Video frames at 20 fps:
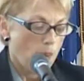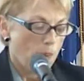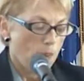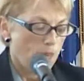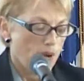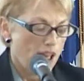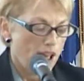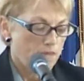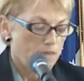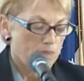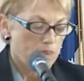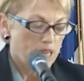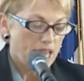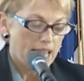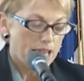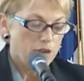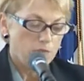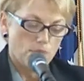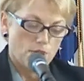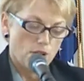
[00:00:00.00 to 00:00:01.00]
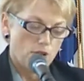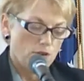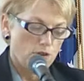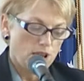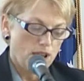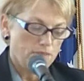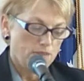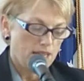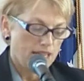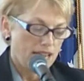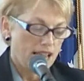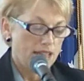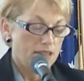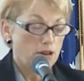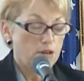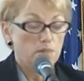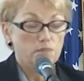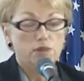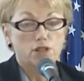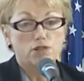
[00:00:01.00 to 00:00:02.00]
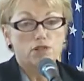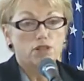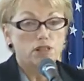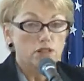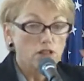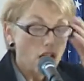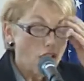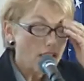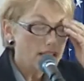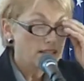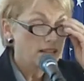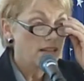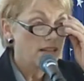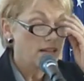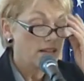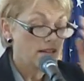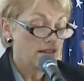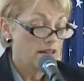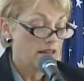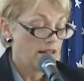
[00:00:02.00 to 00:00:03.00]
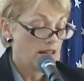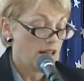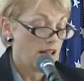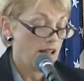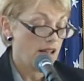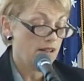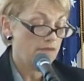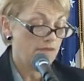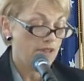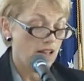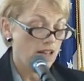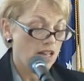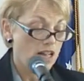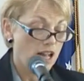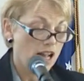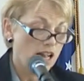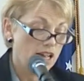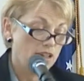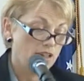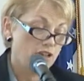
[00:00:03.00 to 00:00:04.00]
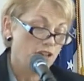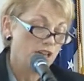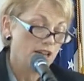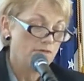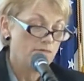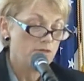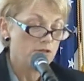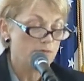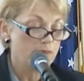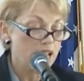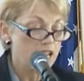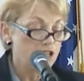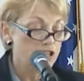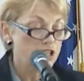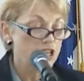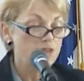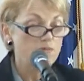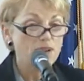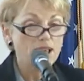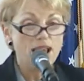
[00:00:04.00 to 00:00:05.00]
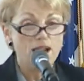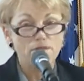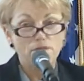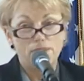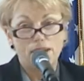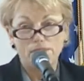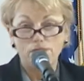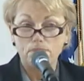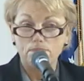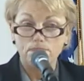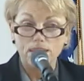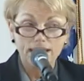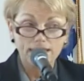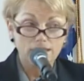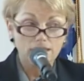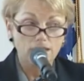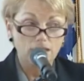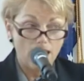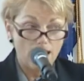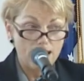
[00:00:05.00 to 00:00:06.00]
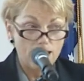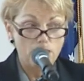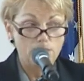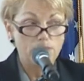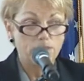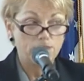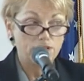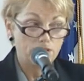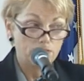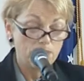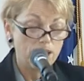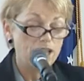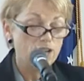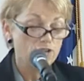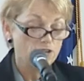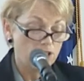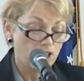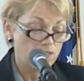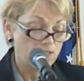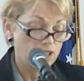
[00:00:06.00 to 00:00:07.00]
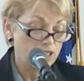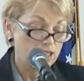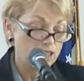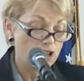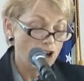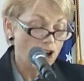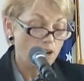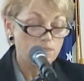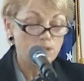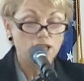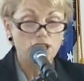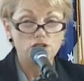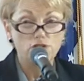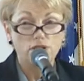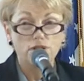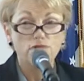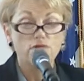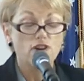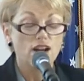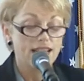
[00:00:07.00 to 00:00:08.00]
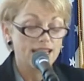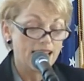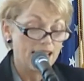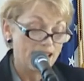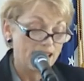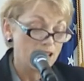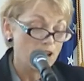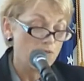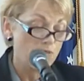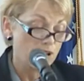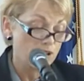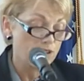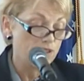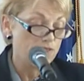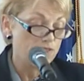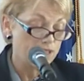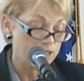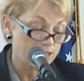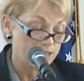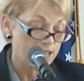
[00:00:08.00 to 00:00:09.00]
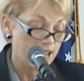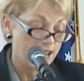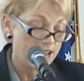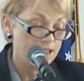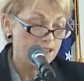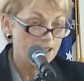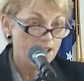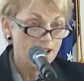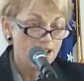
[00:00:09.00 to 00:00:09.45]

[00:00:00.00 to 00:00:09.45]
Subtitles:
We have planned a program today that includes lots of good information. We have about the best lineup of speakers on this topic you could find anywhere in the state.